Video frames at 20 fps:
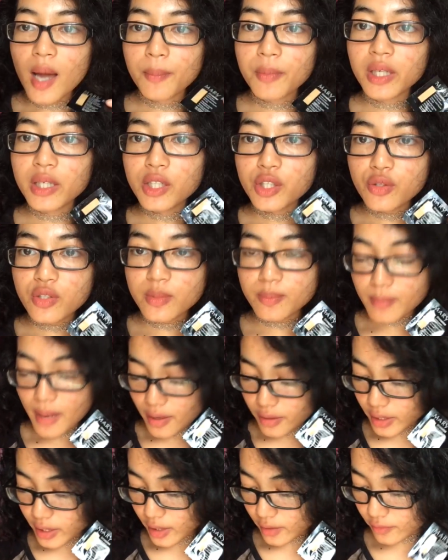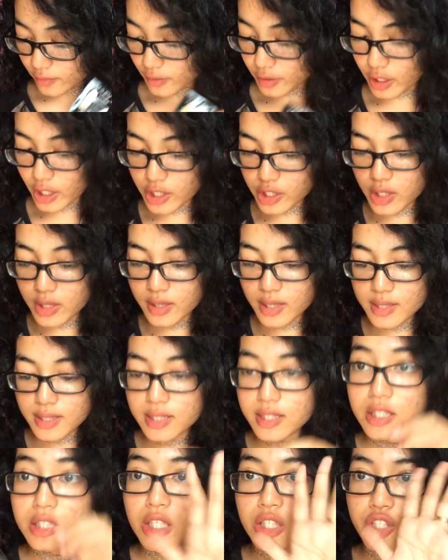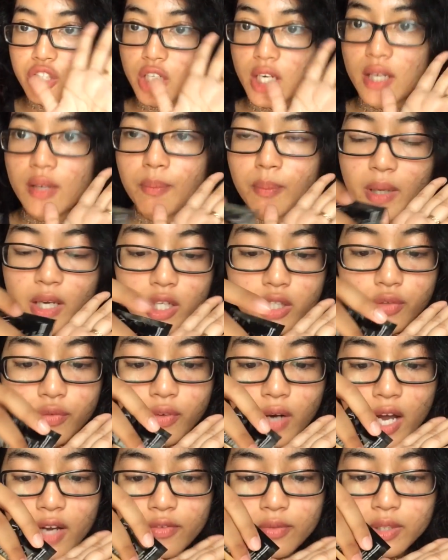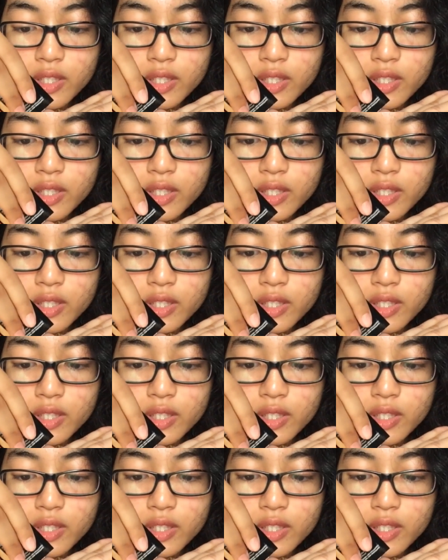I'm gonna use Mary Kay foundation. This is in the shade beige 5.